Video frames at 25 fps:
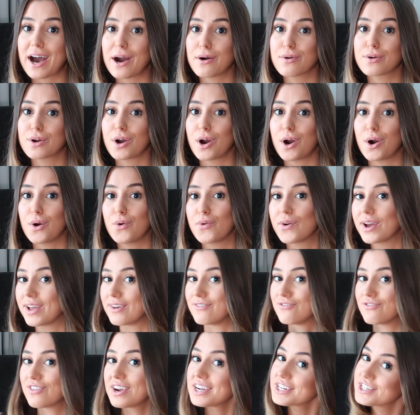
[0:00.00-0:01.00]
Alcohol
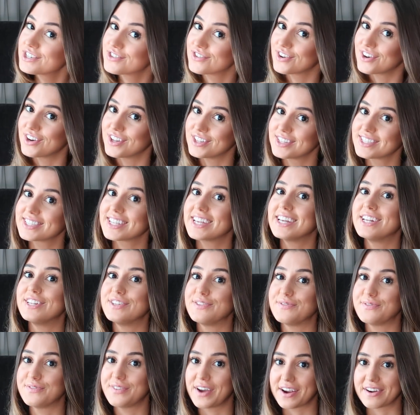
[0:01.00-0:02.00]
in restaurants
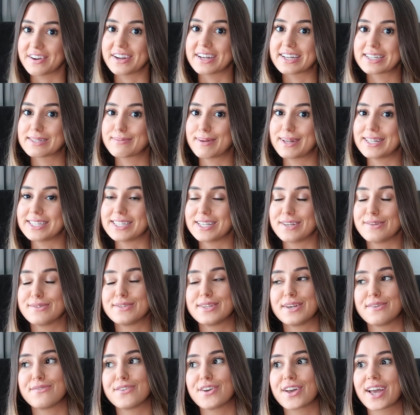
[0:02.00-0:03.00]
is very expensive.
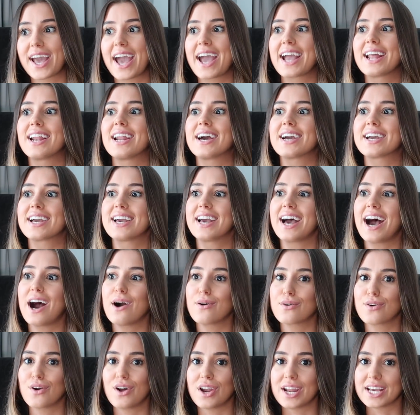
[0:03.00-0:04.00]
So if you're getting like an
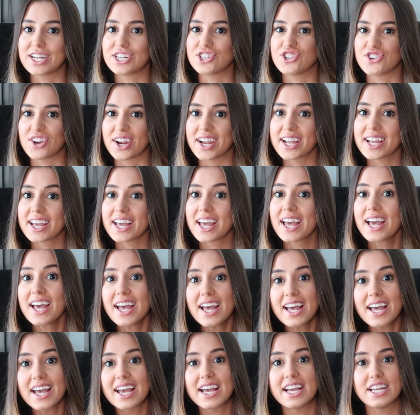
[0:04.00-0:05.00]
alcoholic drink,
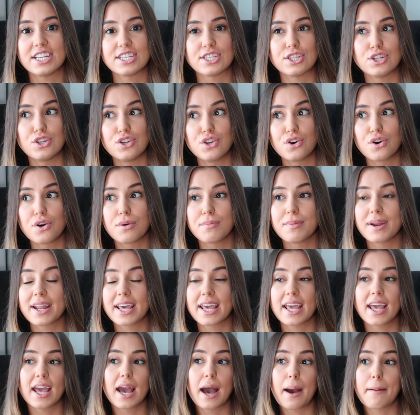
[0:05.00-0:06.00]
it's
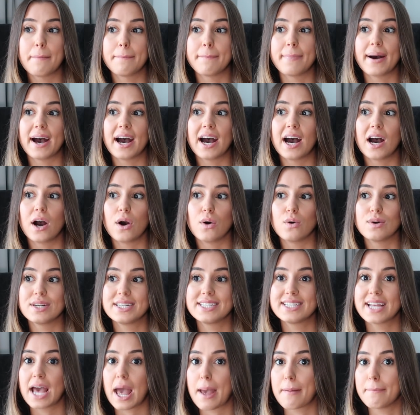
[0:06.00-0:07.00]
normally
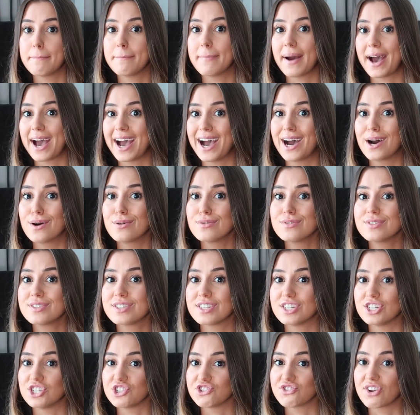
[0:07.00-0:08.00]
about
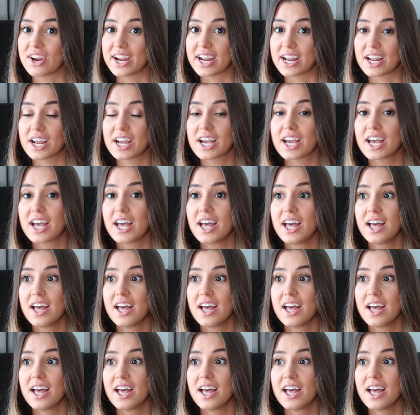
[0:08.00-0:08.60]
£10 a drink